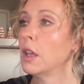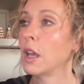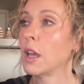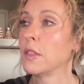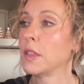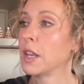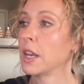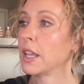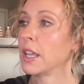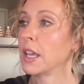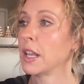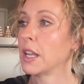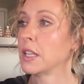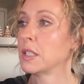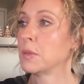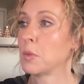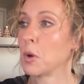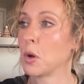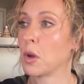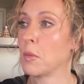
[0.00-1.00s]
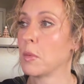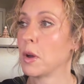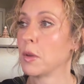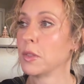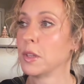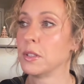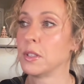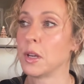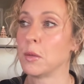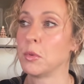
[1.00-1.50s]
And then again, I spoke
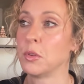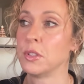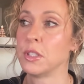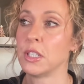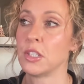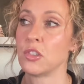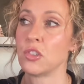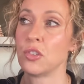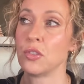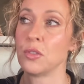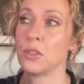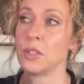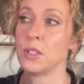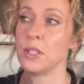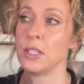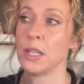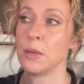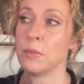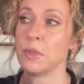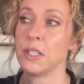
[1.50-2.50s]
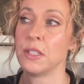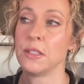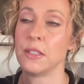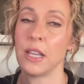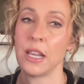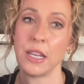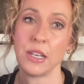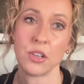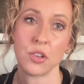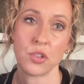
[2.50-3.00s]
about the double dish dipped
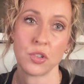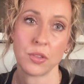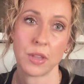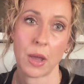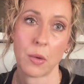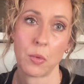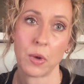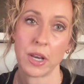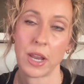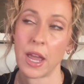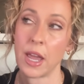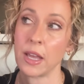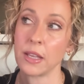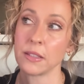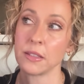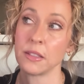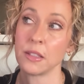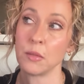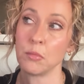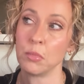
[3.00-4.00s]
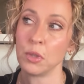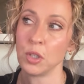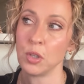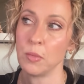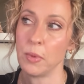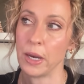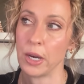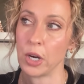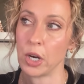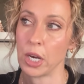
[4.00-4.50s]
Danish. That one has the
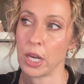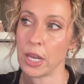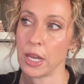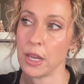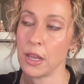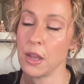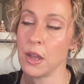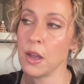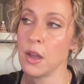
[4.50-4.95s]
blueberry.